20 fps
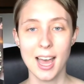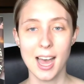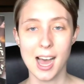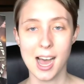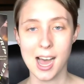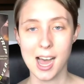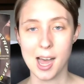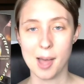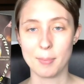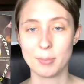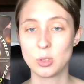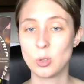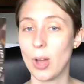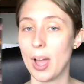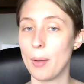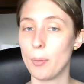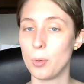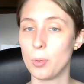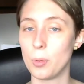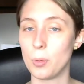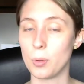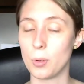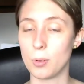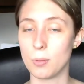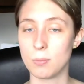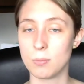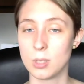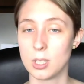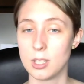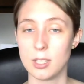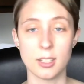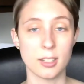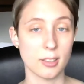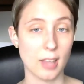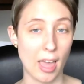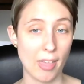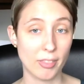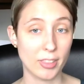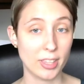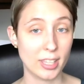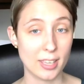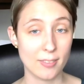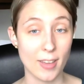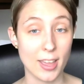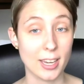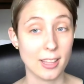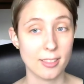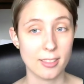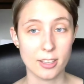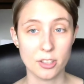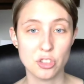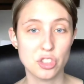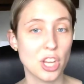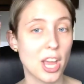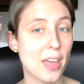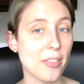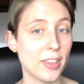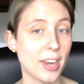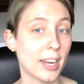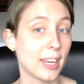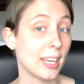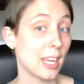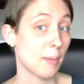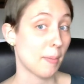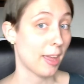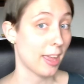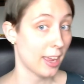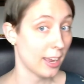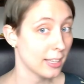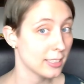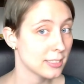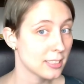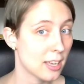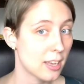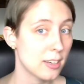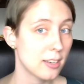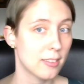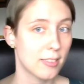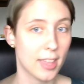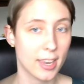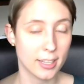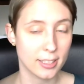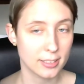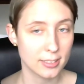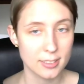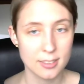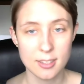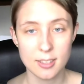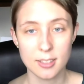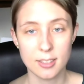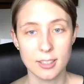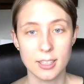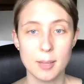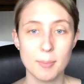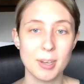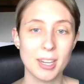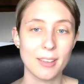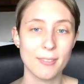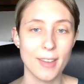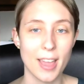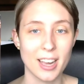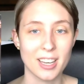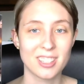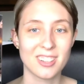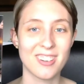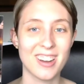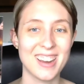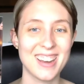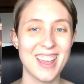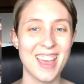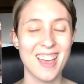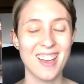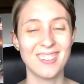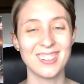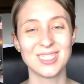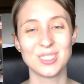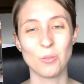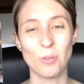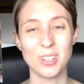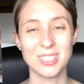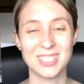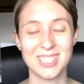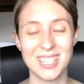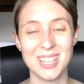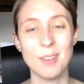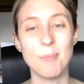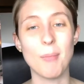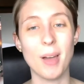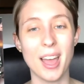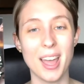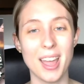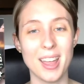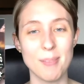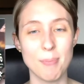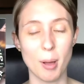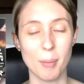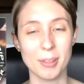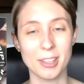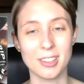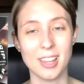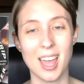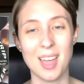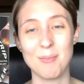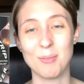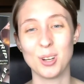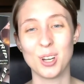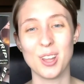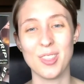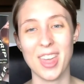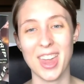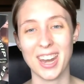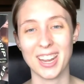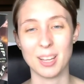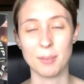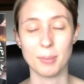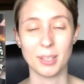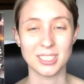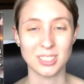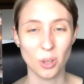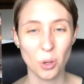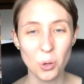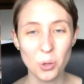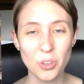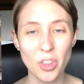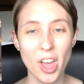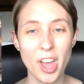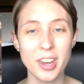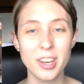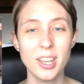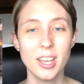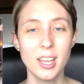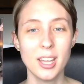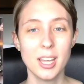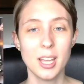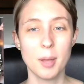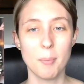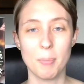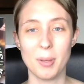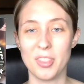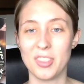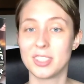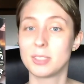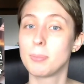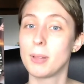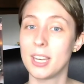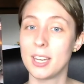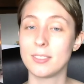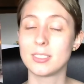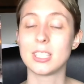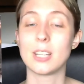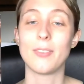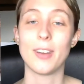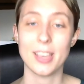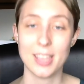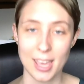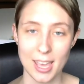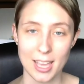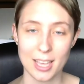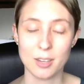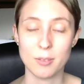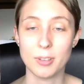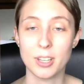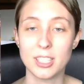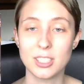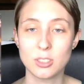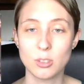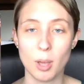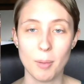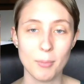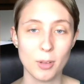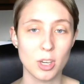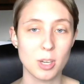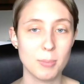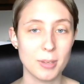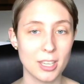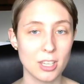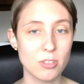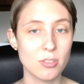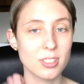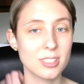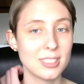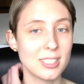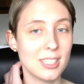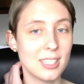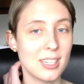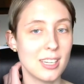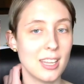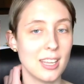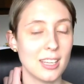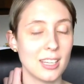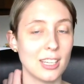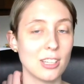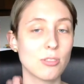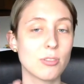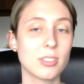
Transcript: so I will gladly give anything a shot that I can get my hands on. That is the limiting factor right now, is what's in my public library that I can place a hold on, but there's plenty of stuff I can read, so I'm going to be interested in